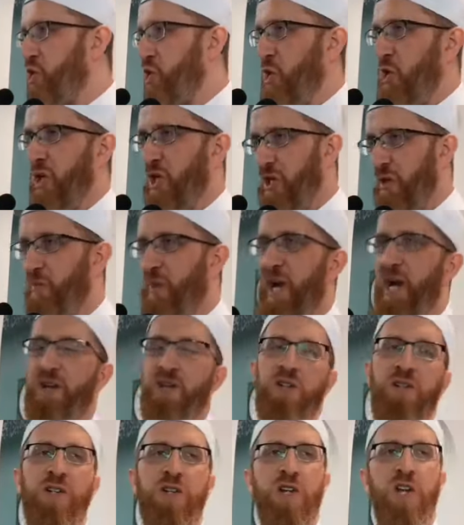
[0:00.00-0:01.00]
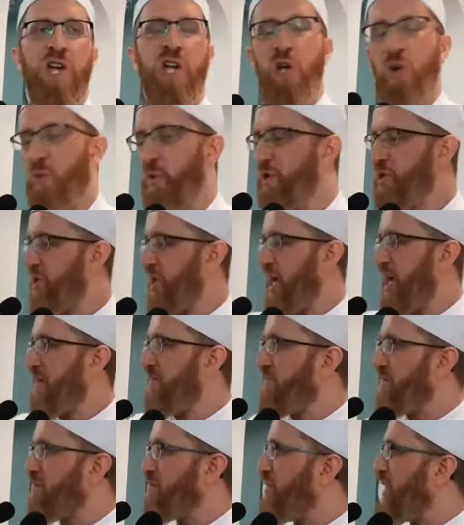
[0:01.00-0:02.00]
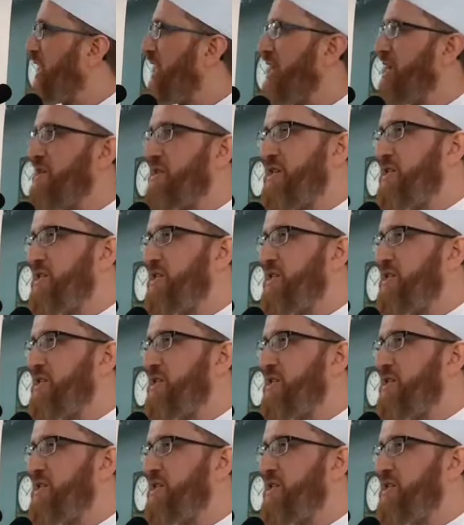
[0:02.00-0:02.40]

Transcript: during the battle, whichever way